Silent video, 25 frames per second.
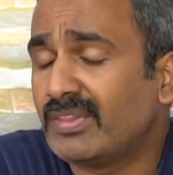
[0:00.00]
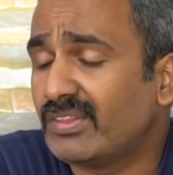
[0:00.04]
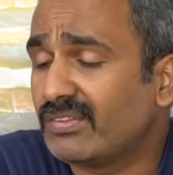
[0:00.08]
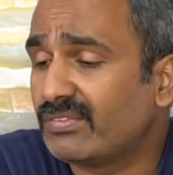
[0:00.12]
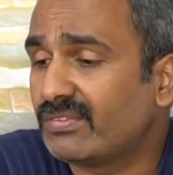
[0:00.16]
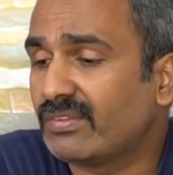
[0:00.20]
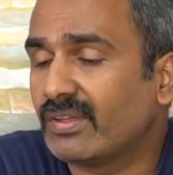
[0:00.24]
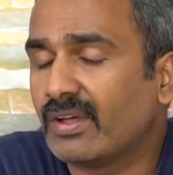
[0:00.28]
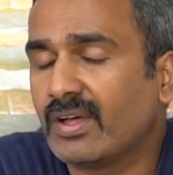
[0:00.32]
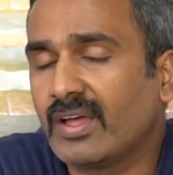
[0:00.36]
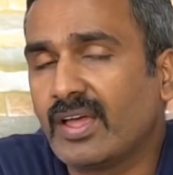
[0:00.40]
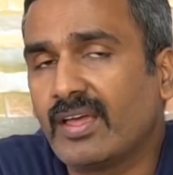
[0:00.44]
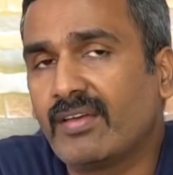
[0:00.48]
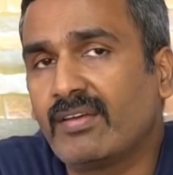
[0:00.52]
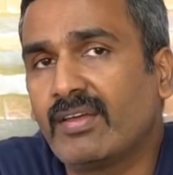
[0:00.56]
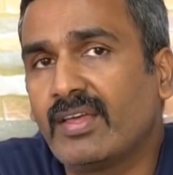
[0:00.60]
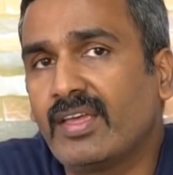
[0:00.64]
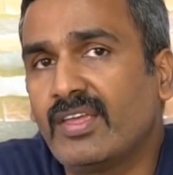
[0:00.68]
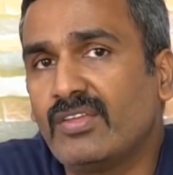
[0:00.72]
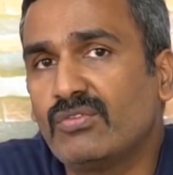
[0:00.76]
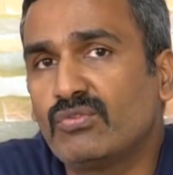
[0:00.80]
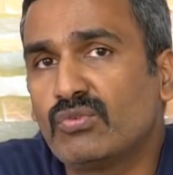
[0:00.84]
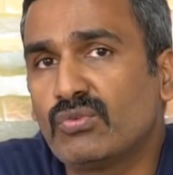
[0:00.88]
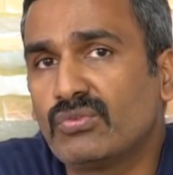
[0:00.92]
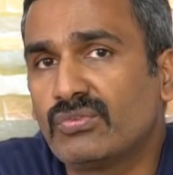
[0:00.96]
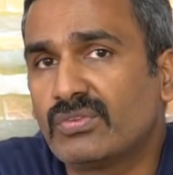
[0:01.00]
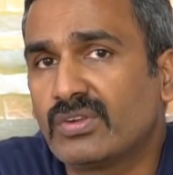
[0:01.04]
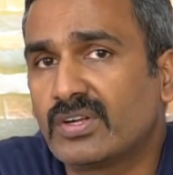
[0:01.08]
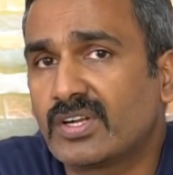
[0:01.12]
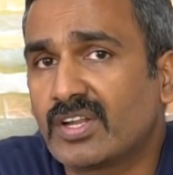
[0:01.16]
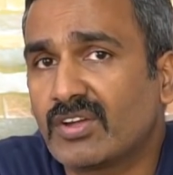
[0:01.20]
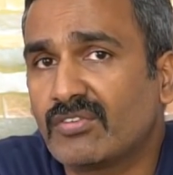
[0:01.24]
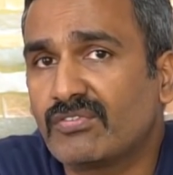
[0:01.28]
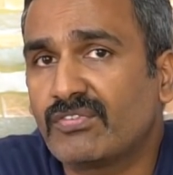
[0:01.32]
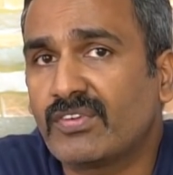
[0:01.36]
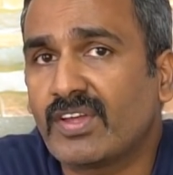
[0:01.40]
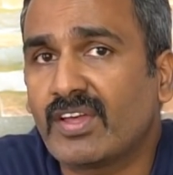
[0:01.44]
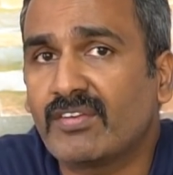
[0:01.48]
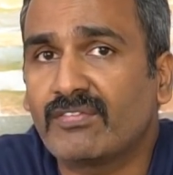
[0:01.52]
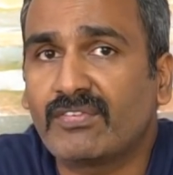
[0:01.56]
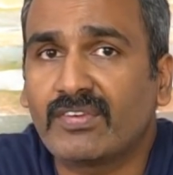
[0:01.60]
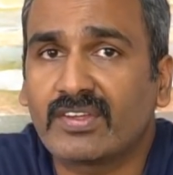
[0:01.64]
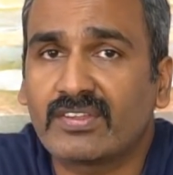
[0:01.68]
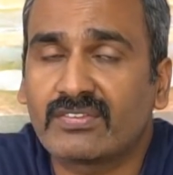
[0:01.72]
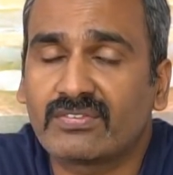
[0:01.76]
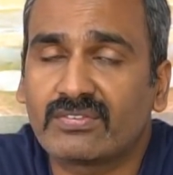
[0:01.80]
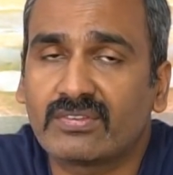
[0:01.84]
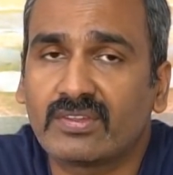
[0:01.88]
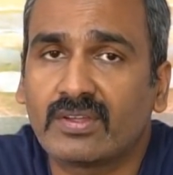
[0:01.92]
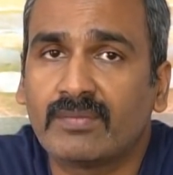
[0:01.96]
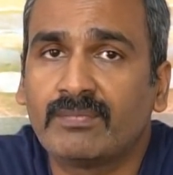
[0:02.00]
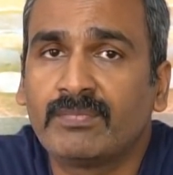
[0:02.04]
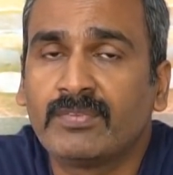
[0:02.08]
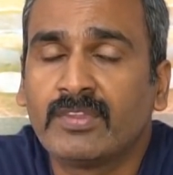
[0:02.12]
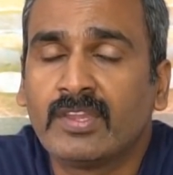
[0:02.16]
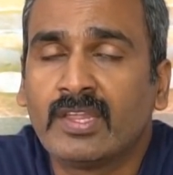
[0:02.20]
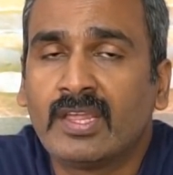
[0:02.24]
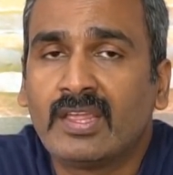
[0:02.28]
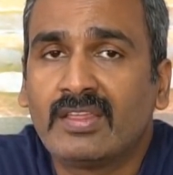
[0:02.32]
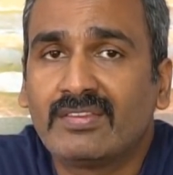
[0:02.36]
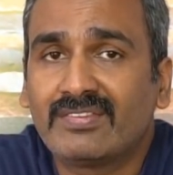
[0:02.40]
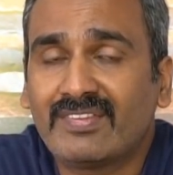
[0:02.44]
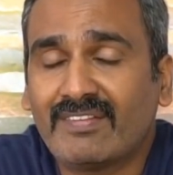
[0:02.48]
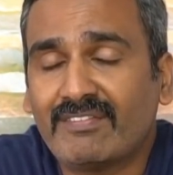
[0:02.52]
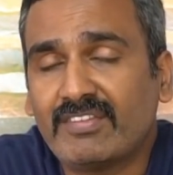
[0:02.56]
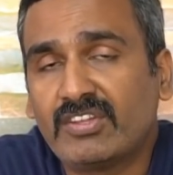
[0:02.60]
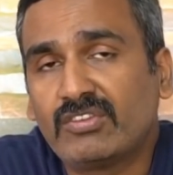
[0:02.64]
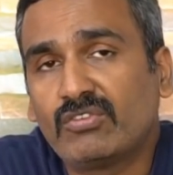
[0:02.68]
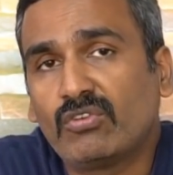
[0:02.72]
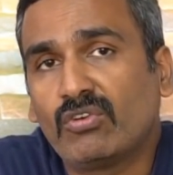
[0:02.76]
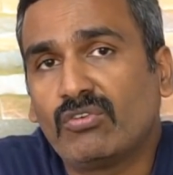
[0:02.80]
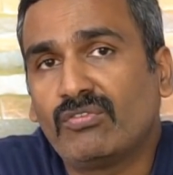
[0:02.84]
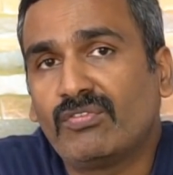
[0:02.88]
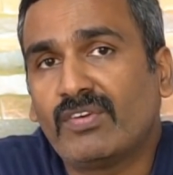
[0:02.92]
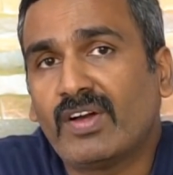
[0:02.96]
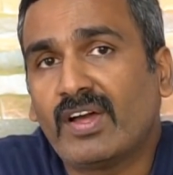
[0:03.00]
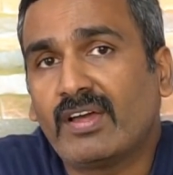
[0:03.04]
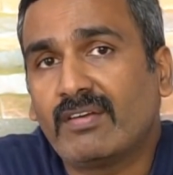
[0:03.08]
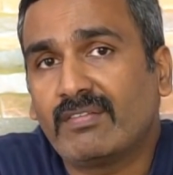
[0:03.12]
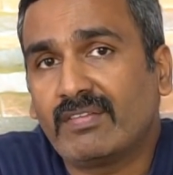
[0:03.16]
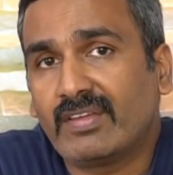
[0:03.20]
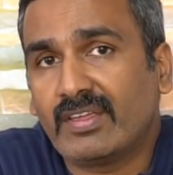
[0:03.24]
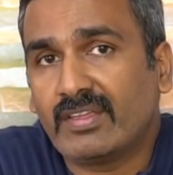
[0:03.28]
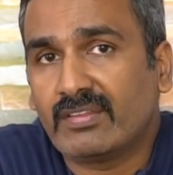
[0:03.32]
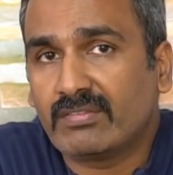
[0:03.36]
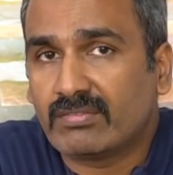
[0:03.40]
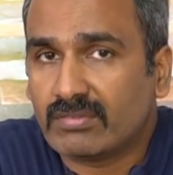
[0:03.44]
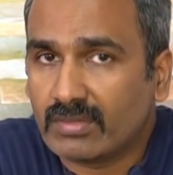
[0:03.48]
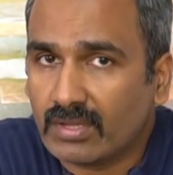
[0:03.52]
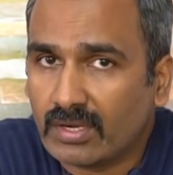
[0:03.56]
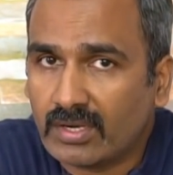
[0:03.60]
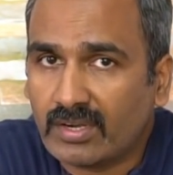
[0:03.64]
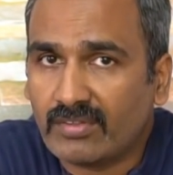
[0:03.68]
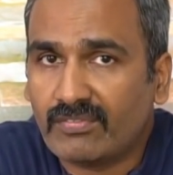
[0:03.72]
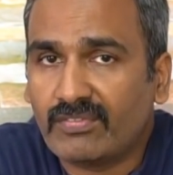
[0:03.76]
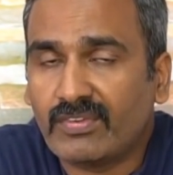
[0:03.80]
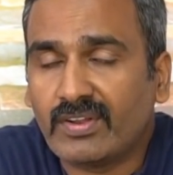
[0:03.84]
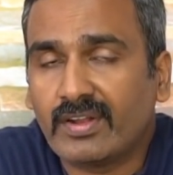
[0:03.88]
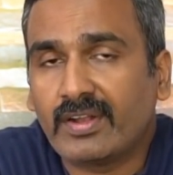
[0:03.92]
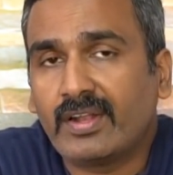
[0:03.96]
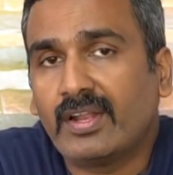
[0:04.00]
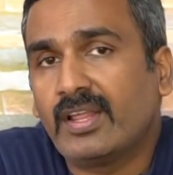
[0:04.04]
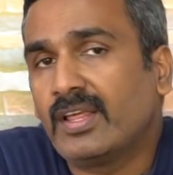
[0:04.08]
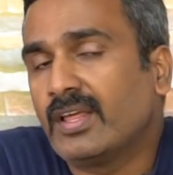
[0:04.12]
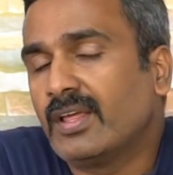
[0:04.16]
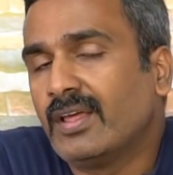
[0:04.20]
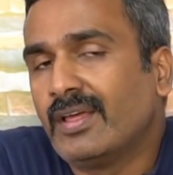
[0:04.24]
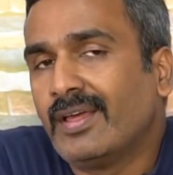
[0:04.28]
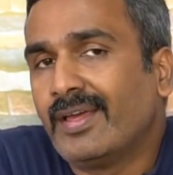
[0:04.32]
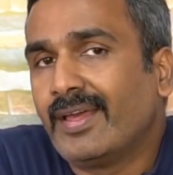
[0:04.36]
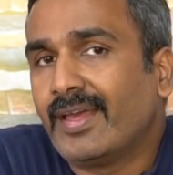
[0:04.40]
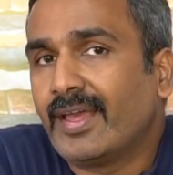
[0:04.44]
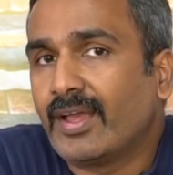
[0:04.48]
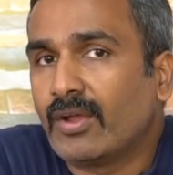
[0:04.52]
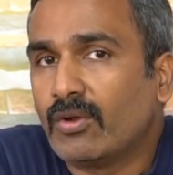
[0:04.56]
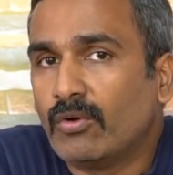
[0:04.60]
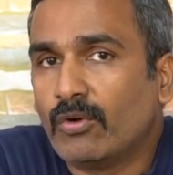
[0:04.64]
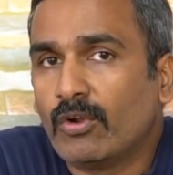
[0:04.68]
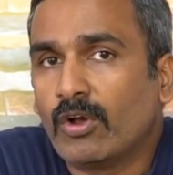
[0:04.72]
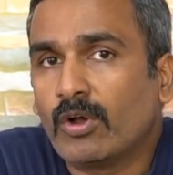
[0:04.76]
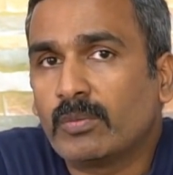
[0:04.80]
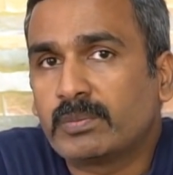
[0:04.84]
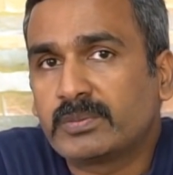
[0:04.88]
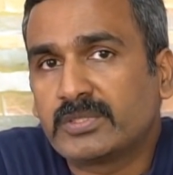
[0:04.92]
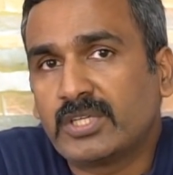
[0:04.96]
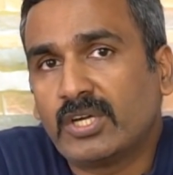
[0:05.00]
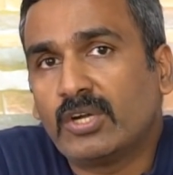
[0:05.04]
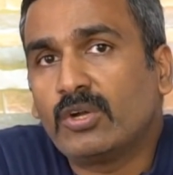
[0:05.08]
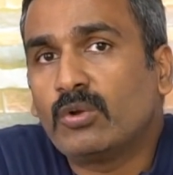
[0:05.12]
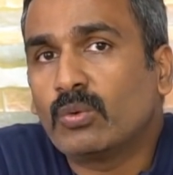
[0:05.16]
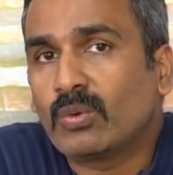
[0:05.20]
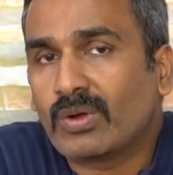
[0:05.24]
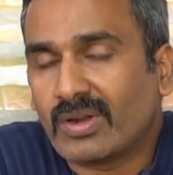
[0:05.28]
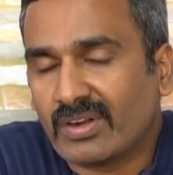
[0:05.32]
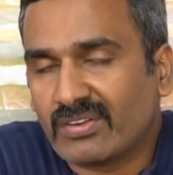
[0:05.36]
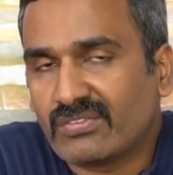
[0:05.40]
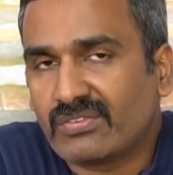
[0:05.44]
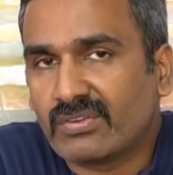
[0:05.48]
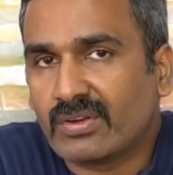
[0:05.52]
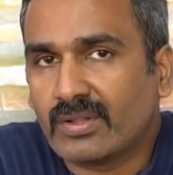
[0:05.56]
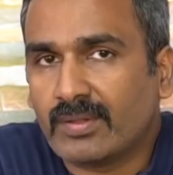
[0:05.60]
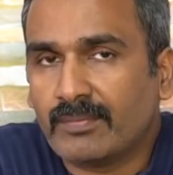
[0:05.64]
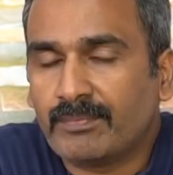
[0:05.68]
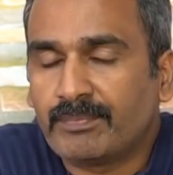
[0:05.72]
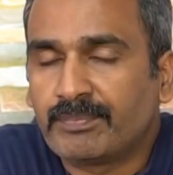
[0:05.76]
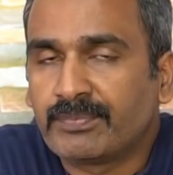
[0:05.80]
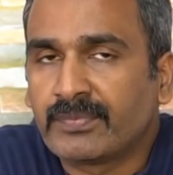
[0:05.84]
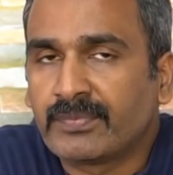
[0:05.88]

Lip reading: this ASUS TUF FX705 is definitely a good option to consider.